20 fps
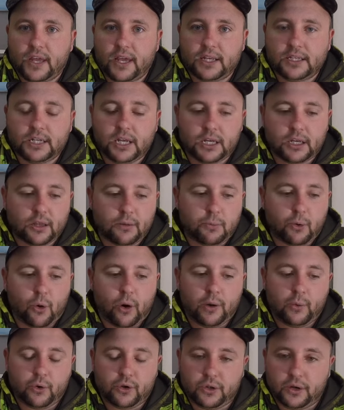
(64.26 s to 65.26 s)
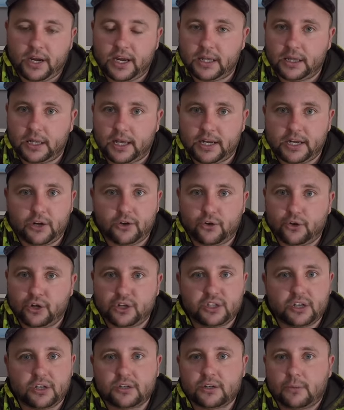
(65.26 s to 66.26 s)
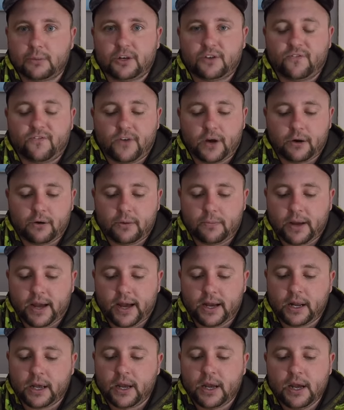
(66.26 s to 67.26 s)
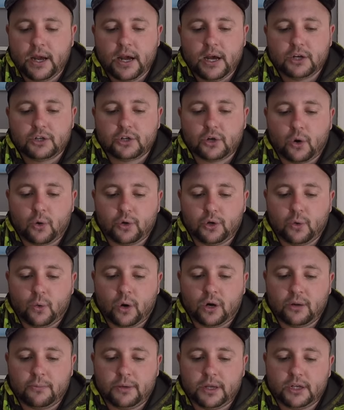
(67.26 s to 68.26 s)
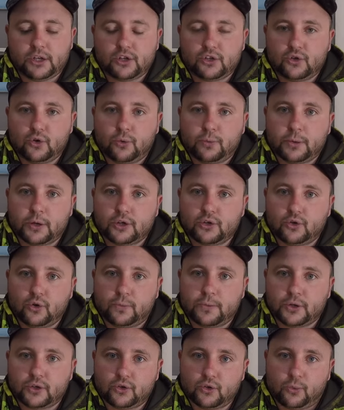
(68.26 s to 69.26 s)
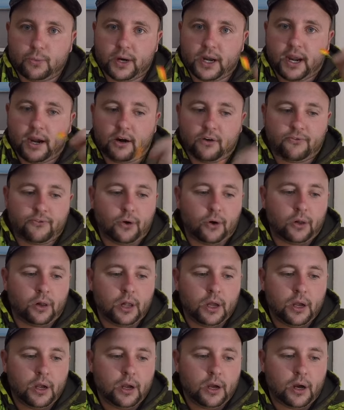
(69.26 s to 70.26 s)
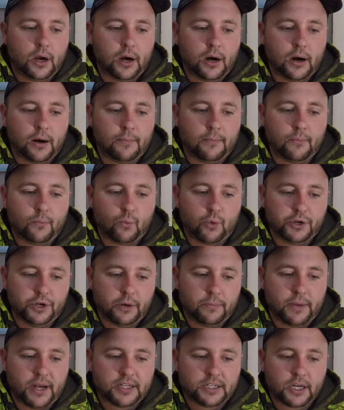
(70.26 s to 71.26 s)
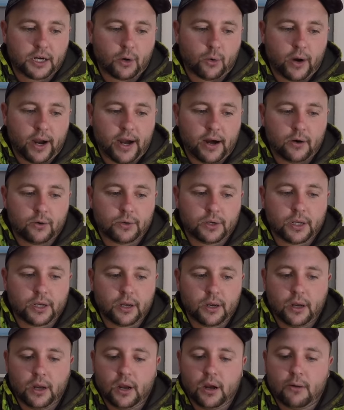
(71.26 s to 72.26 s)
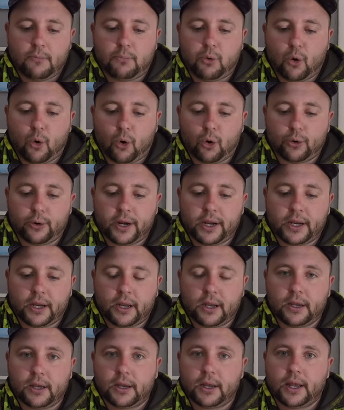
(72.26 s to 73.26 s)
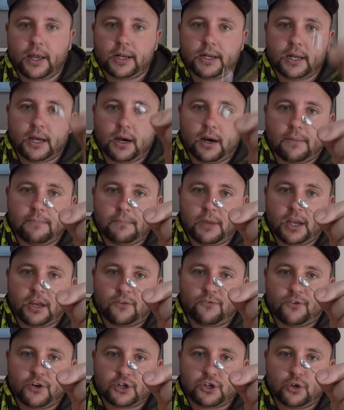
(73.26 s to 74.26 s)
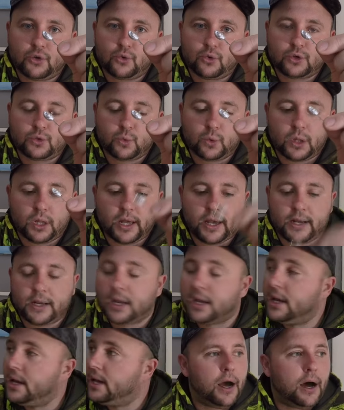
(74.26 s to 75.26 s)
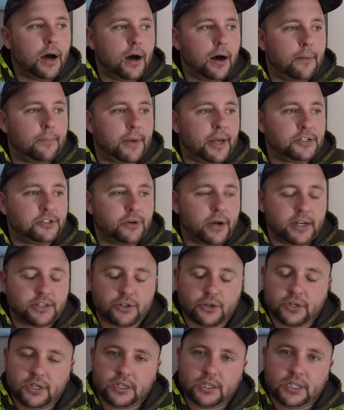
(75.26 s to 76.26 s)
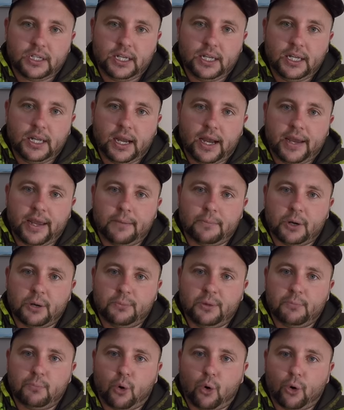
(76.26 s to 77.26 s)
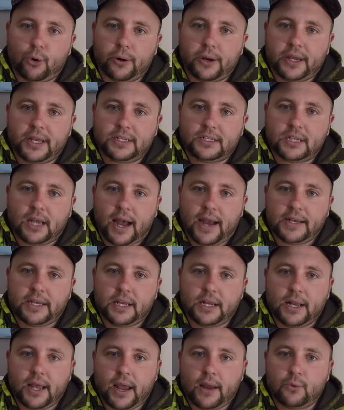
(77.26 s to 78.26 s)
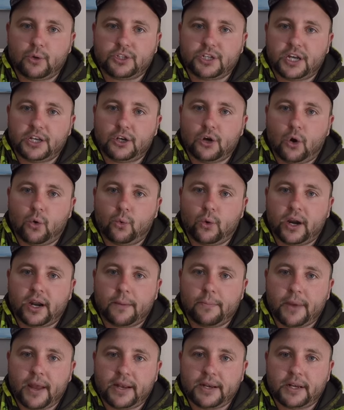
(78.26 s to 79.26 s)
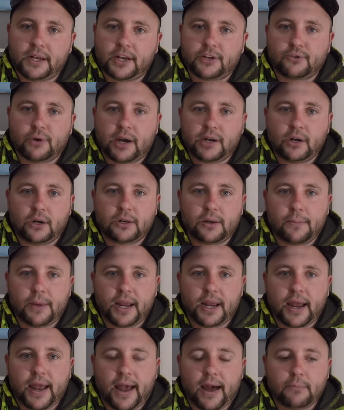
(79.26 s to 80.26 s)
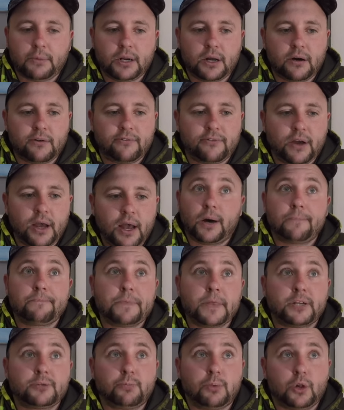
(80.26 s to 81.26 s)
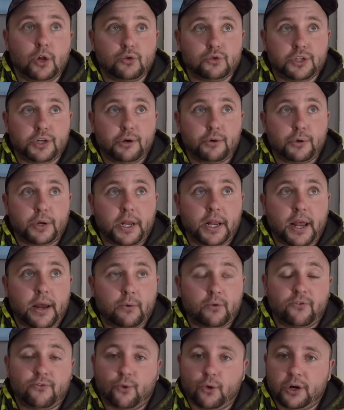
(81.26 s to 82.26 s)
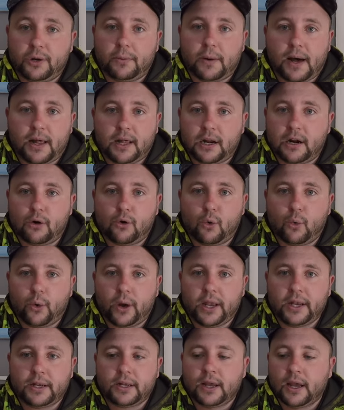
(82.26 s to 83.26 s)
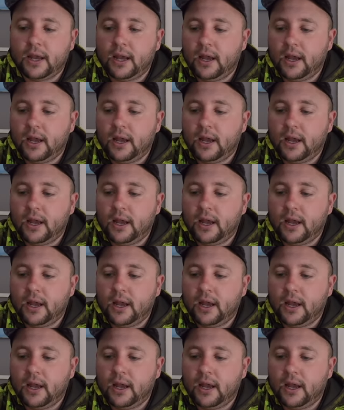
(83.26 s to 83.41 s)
kids get to the point where they're getting lead into their system, it's very bad. So you want to be super, super, super careful um, when you're messing around, pouring, and uh, making fishing lures with lead. Um, as you guys are going to see, I am going to be pouring inside today, which I don't recommend and I try not to make a habit of. Uh, it's below zero today with 40 mile an hour wind